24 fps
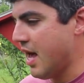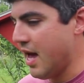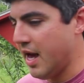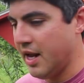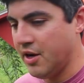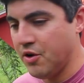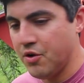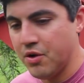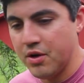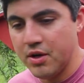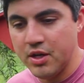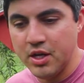
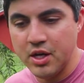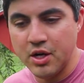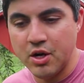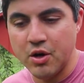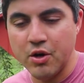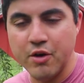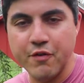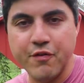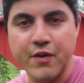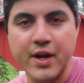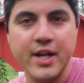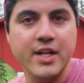And you
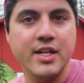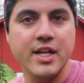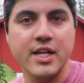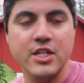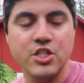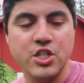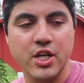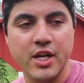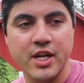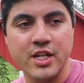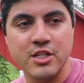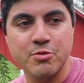know, you find
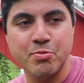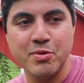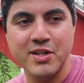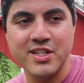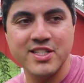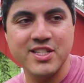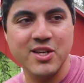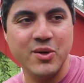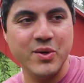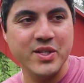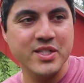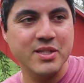dead chickens, but
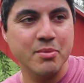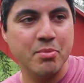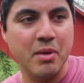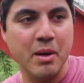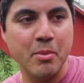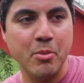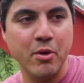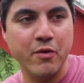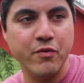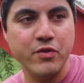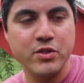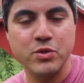it's always a
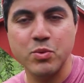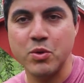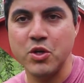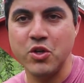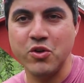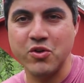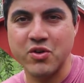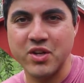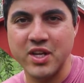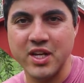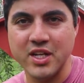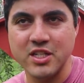bummer if it's one
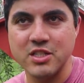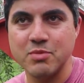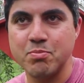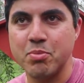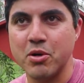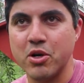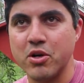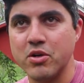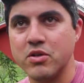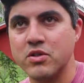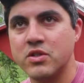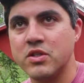of your kids'
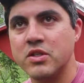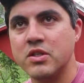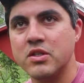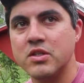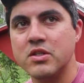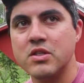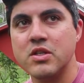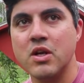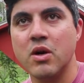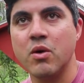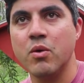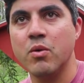birds.
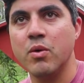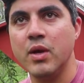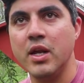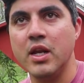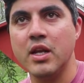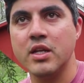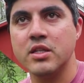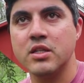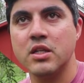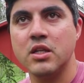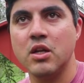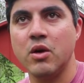So he
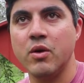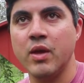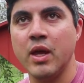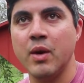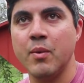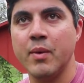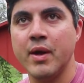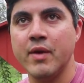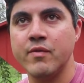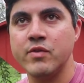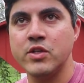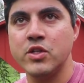doesn't know
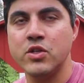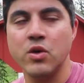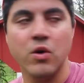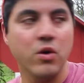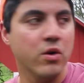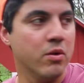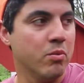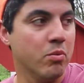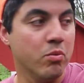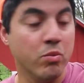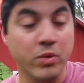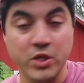yet, we haven't
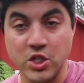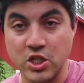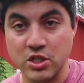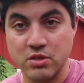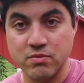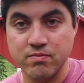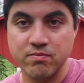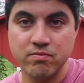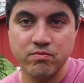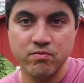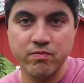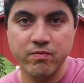told him. We
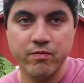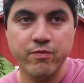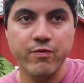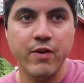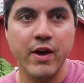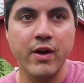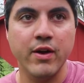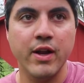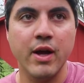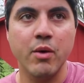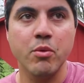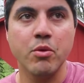just
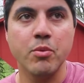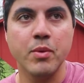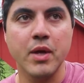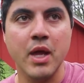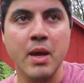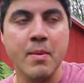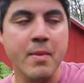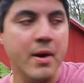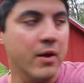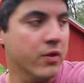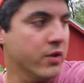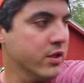found out when we
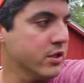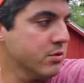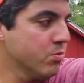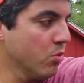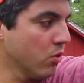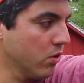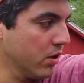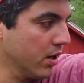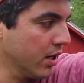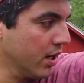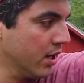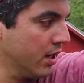came out this
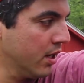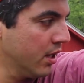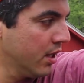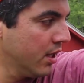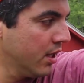morning.